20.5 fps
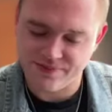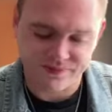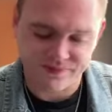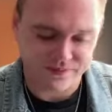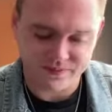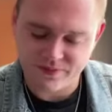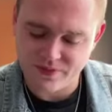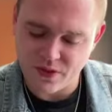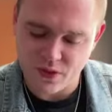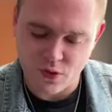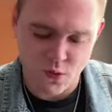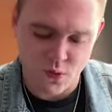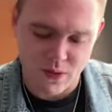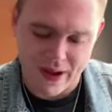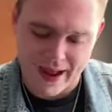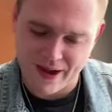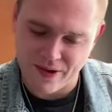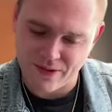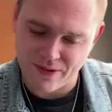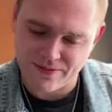The, the doors
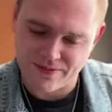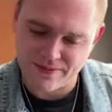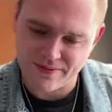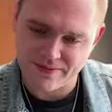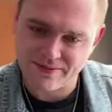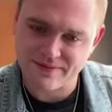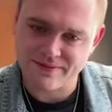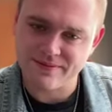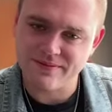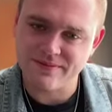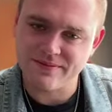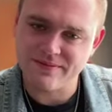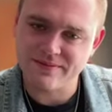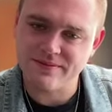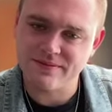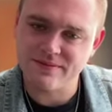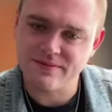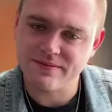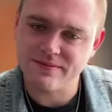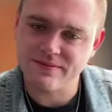open at six
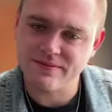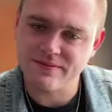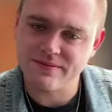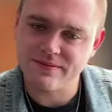thirty.